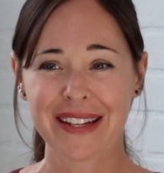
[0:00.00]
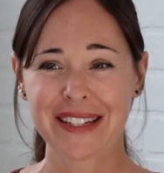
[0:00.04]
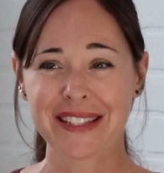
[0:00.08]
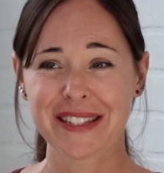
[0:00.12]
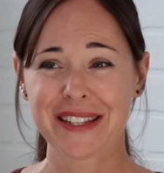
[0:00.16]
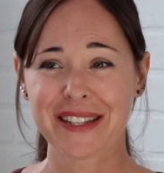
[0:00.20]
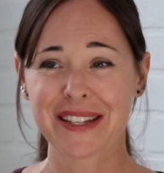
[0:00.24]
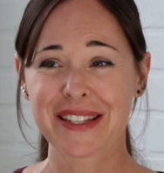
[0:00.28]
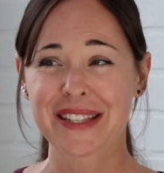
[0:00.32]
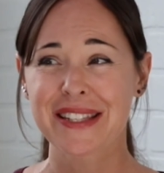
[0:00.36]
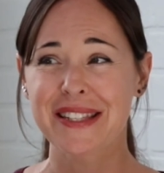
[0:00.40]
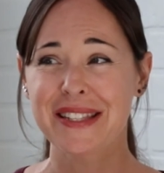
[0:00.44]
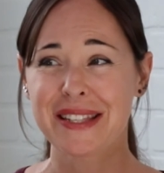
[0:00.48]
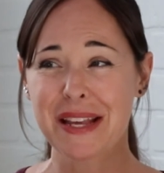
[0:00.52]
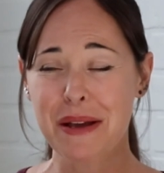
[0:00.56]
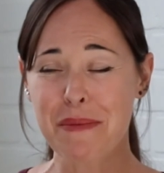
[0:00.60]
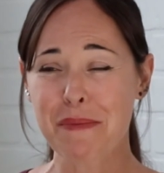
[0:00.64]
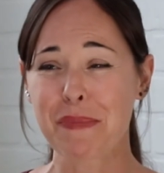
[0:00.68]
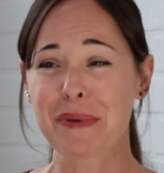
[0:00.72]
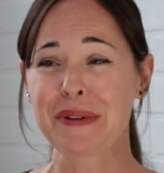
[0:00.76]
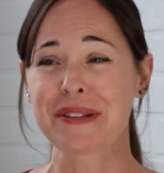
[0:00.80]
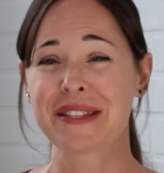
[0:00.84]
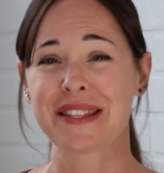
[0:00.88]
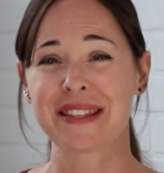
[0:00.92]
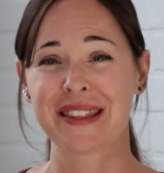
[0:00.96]
It's the
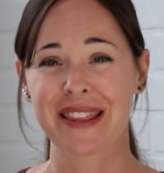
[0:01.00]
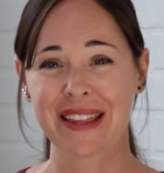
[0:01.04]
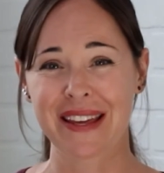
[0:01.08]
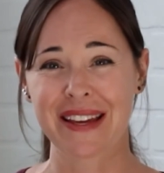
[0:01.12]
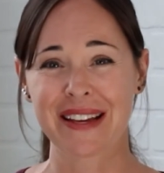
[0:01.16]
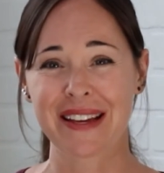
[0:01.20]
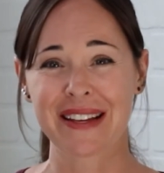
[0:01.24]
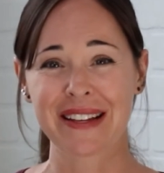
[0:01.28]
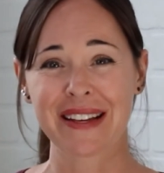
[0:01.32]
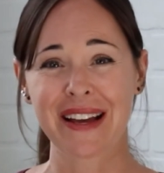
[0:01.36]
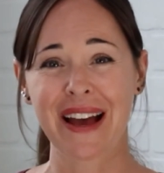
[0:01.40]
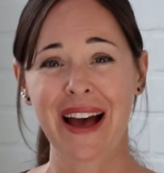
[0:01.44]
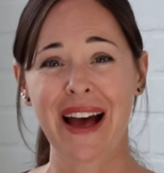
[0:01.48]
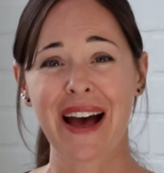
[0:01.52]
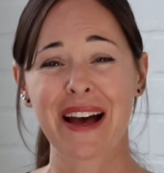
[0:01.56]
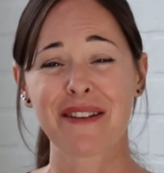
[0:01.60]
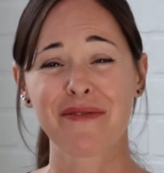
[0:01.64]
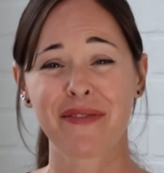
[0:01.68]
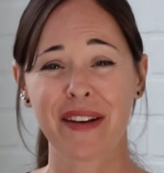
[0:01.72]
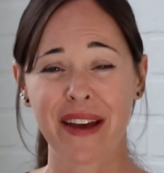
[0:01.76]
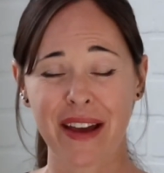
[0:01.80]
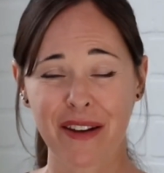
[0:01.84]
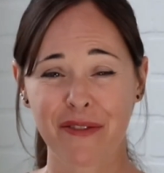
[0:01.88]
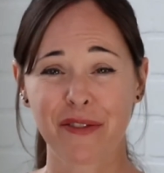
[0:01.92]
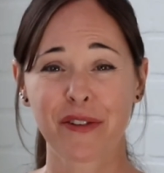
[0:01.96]
simplest thing
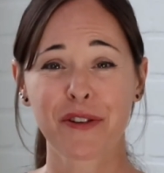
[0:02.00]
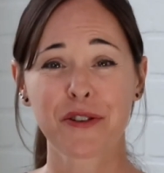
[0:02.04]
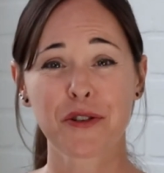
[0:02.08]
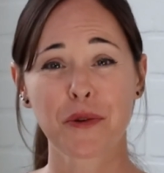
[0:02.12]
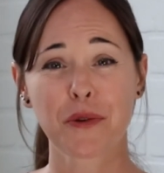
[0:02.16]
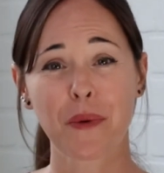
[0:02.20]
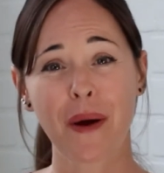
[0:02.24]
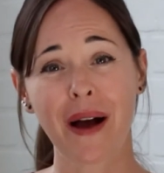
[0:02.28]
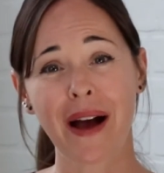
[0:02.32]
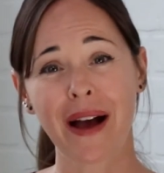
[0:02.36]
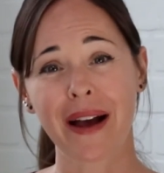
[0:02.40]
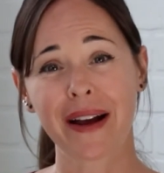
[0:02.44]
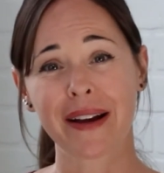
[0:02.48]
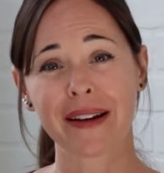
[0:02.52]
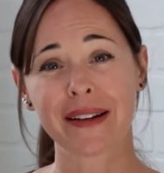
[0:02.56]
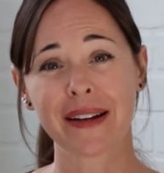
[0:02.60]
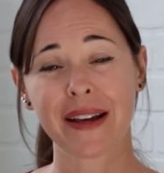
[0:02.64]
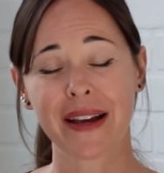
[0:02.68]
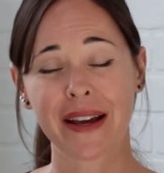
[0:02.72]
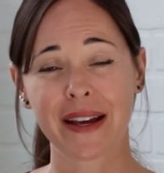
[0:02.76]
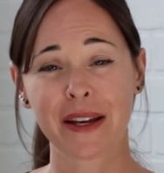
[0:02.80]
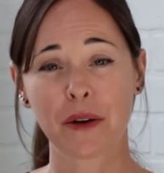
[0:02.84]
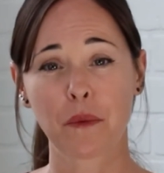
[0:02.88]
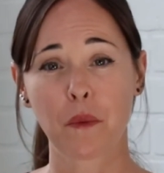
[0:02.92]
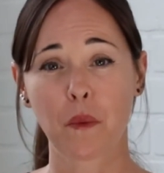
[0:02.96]
I've ever tried,
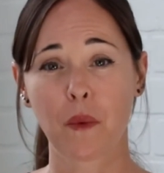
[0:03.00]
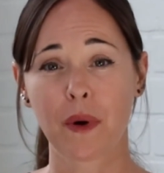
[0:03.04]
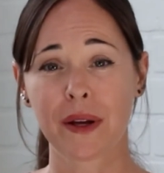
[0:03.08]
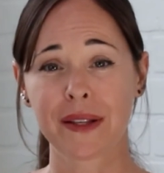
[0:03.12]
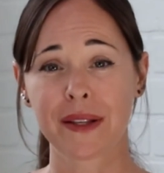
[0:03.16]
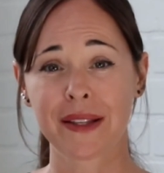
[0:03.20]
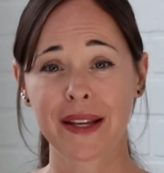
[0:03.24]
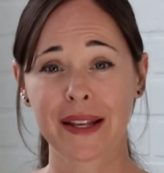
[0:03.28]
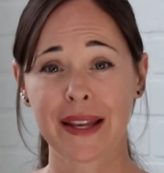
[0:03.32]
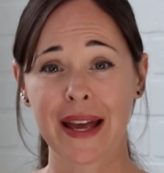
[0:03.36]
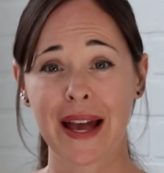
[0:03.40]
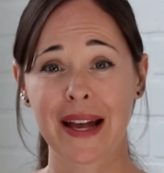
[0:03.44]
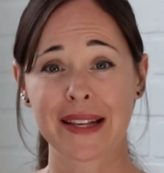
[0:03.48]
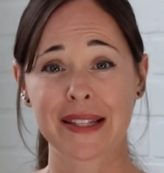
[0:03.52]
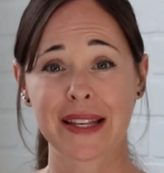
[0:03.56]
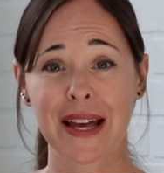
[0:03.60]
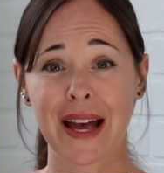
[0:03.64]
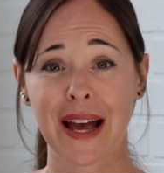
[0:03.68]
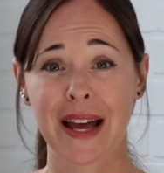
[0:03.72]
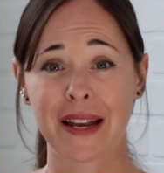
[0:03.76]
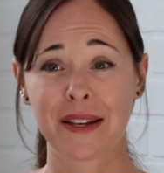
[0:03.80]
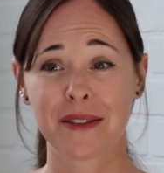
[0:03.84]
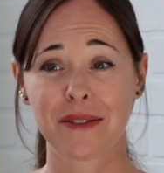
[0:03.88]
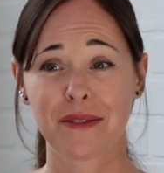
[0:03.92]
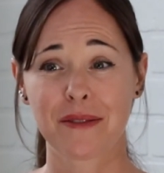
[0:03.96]
and one that has
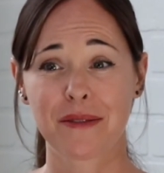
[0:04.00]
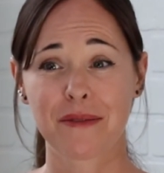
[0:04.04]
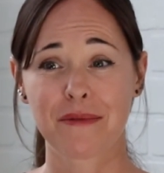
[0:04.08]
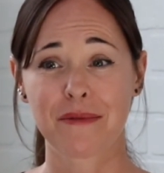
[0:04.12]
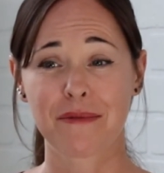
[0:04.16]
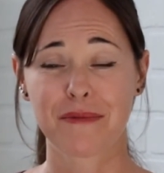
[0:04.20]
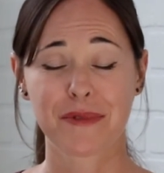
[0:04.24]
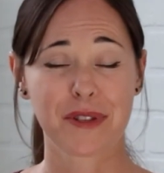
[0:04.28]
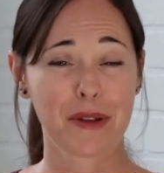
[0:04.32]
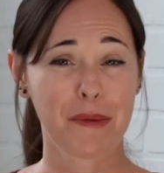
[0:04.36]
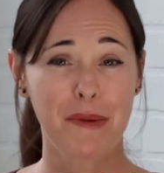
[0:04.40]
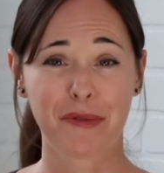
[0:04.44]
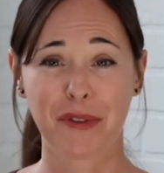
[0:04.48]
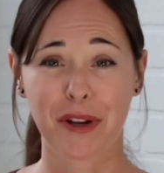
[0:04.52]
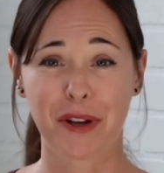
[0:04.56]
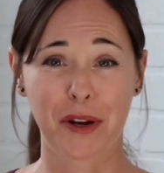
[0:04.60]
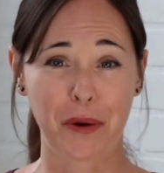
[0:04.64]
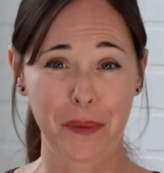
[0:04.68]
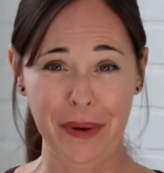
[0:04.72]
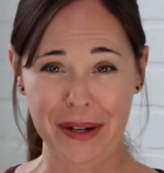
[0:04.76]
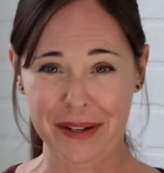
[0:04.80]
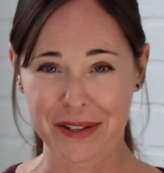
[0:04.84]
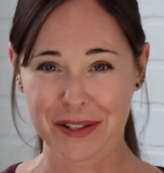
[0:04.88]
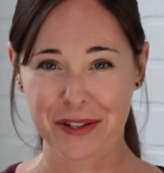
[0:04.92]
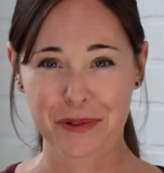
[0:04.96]
had some of the
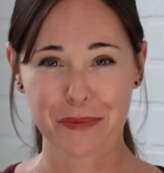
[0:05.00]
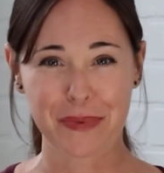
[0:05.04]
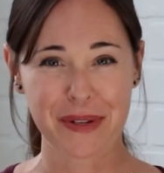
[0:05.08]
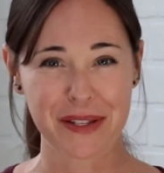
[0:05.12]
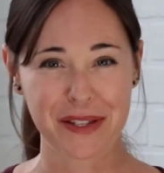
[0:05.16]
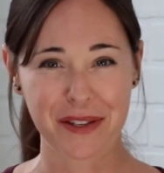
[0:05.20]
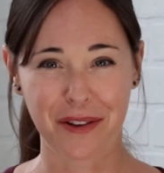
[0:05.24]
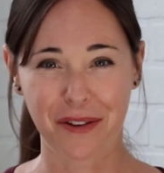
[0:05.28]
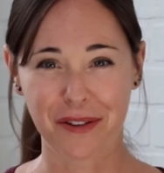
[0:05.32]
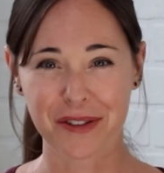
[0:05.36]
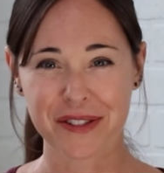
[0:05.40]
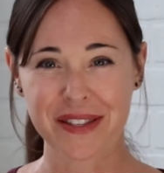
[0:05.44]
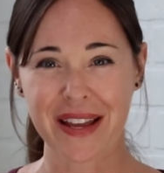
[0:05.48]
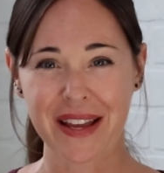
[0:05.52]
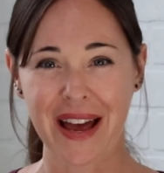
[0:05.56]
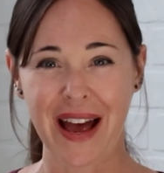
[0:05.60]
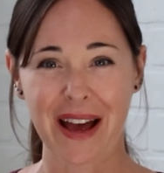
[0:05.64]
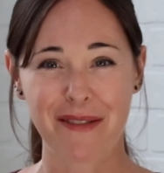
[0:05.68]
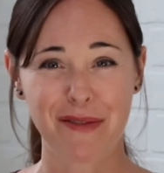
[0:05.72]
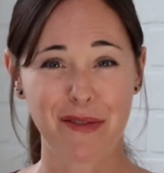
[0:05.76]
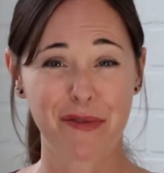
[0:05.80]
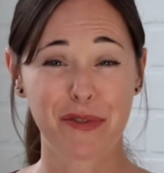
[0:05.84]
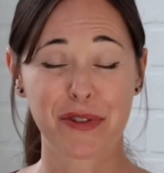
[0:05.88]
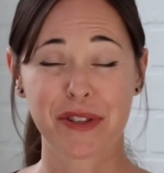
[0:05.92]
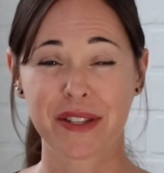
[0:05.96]
greatest results
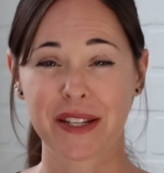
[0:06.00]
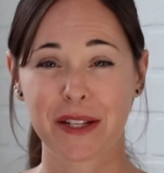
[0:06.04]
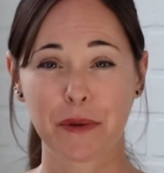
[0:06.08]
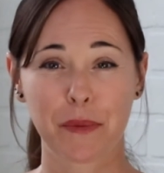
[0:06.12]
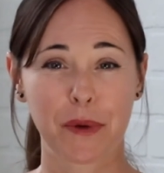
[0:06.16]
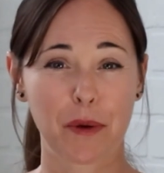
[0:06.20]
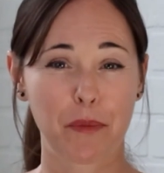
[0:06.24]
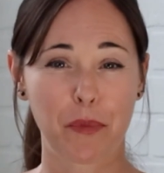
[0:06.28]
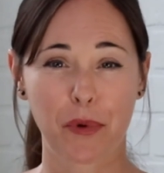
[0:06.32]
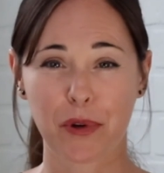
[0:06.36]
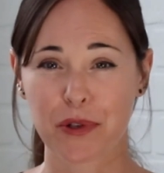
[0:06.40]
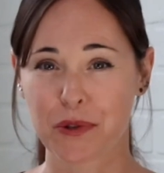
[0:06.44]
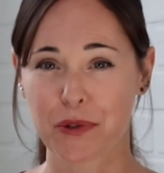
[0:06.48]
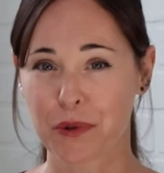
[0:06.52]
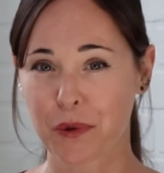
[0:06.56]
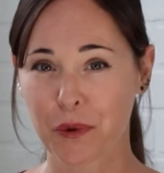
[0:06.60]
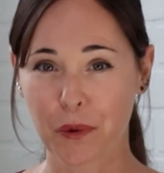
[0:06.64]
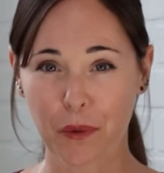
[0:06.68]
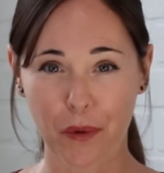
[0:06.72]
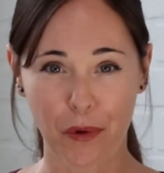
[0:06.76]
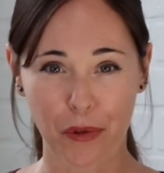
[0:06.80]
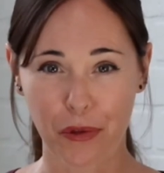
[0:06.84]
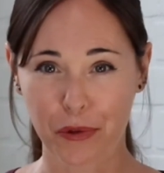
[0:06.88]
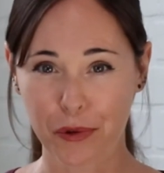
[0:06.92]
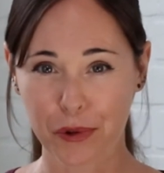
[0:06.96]
I've ever seen with a personal
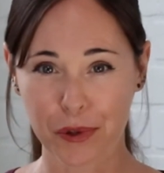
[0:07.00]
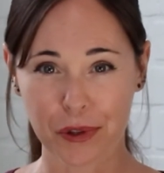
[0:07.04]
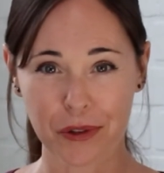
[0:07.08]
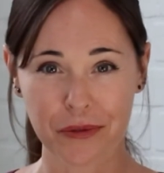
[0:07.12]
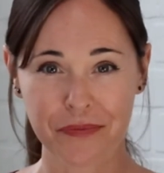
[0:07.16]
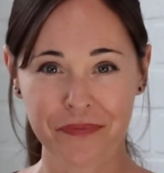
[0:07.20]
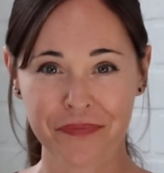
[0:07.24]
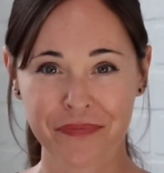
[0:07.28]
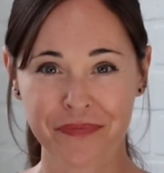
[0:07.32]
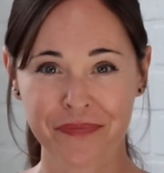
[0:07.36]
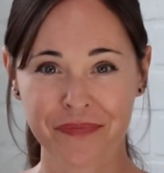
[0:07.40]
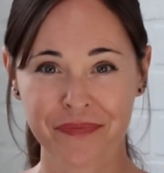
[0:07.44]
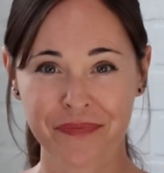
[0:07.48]
growth tool.